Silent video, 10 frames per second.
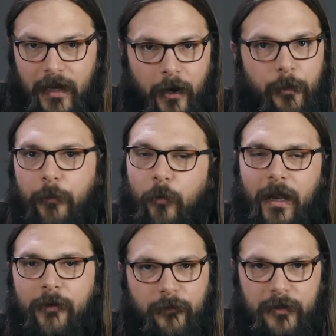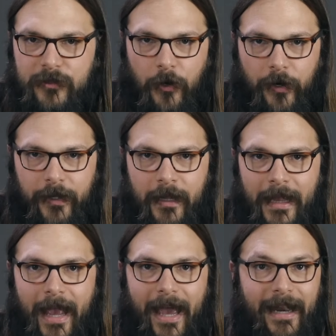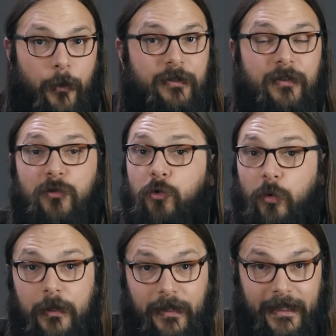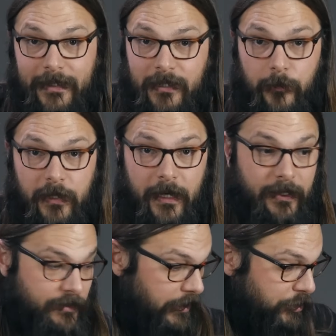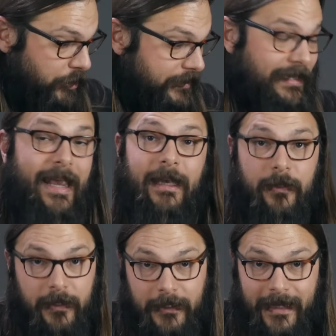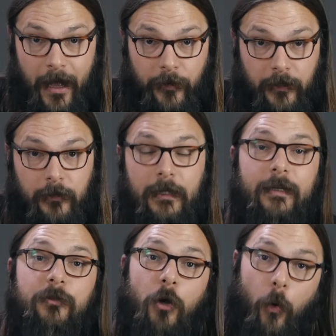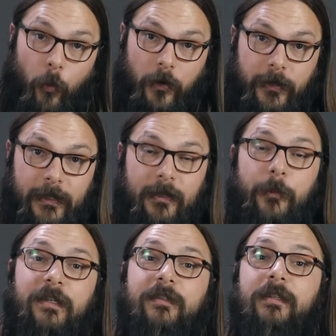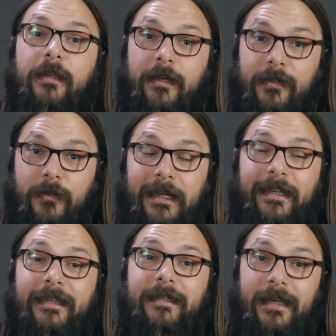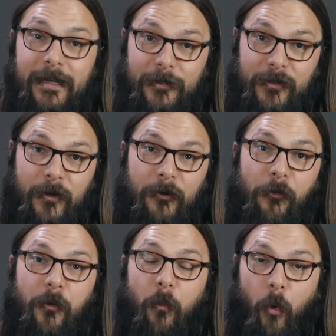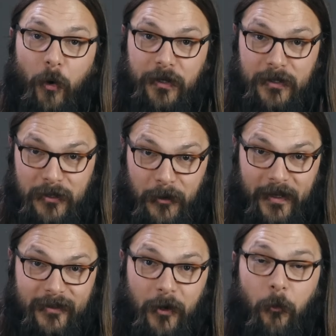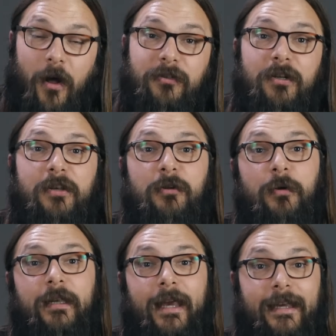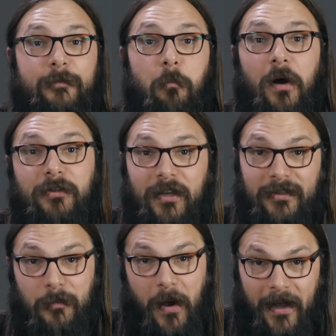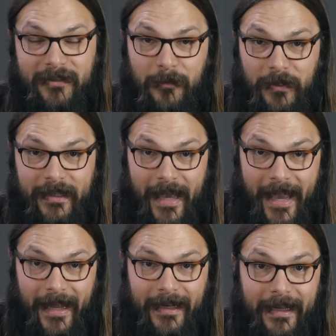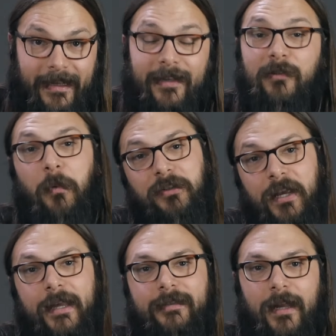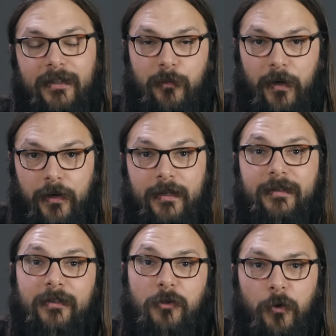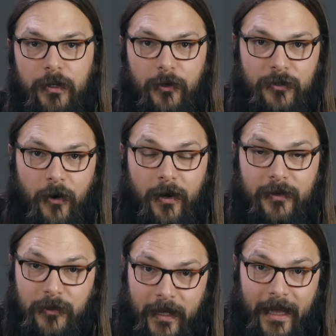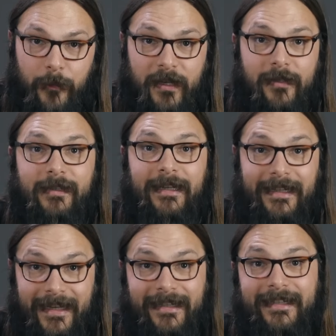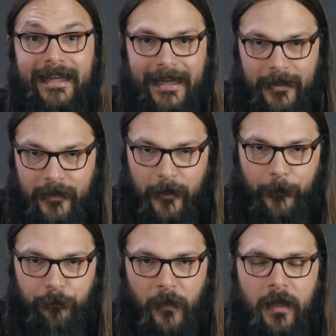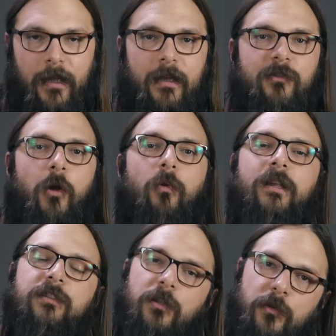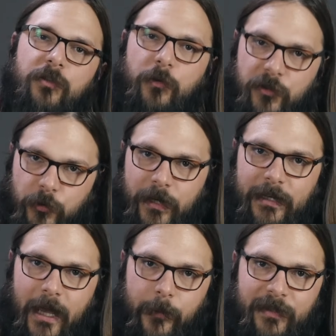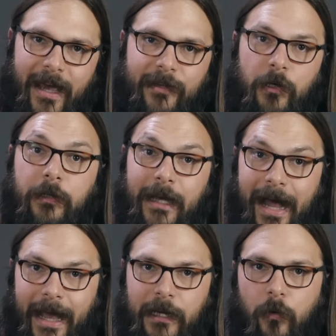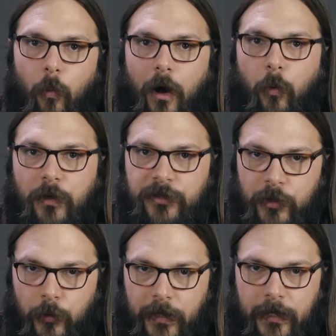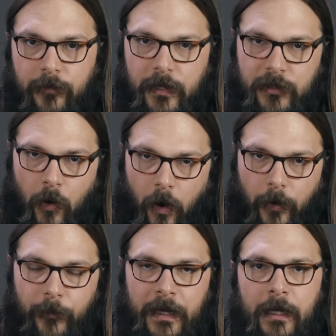I remember when I first started and I was extremely intimidated to adjust anything down here. Don't worry, let me just say this. It gets easier the more you do it. So I want you to do it as much as you possibly can. Get as much hands-on experience in tuning your guitar as you can, because it gets easier. So let's use those string names as our guide while we're tuning the guitar.